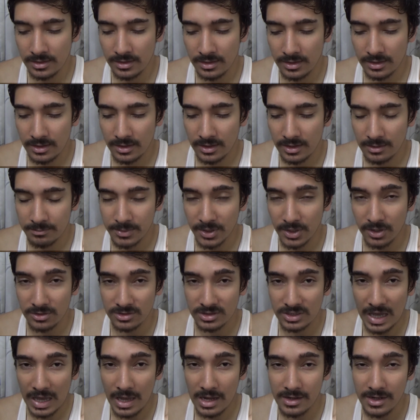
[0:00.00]
And because
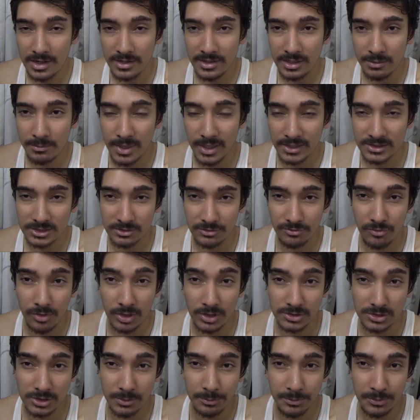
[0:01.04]
the handwriting makes the
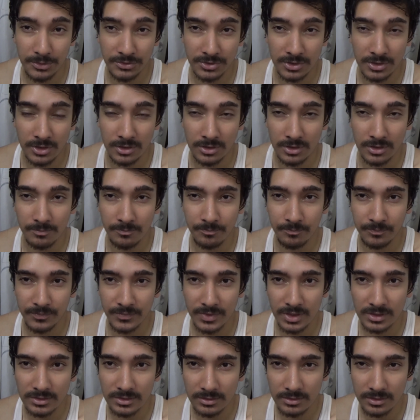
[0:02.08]
first impression on the
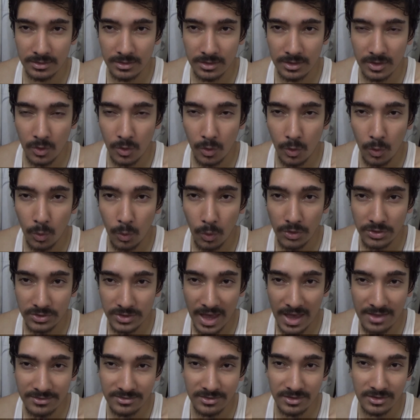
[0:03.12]
quiz
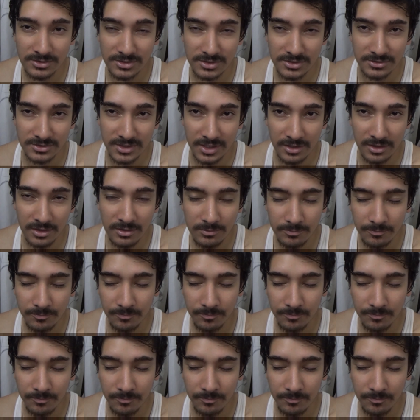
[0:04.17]
answer sheet taker.